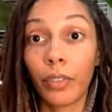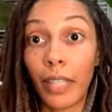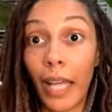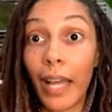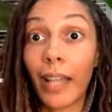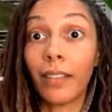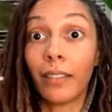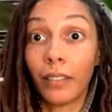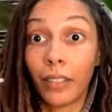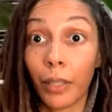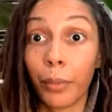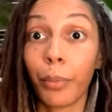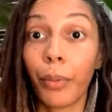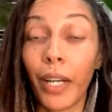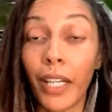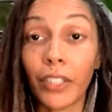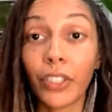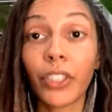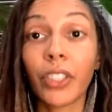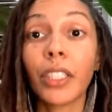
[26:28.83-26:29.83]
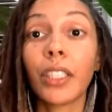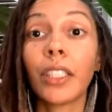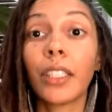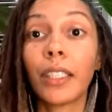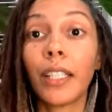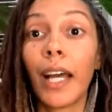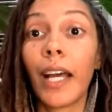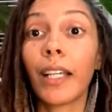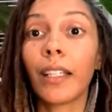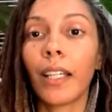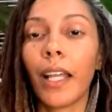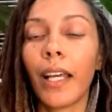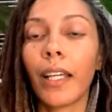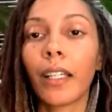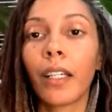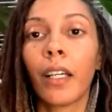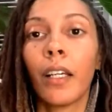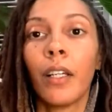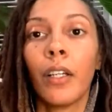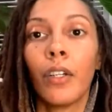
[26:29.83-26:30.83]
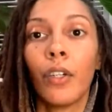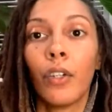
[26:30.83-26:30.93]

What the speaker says: that depression and that like,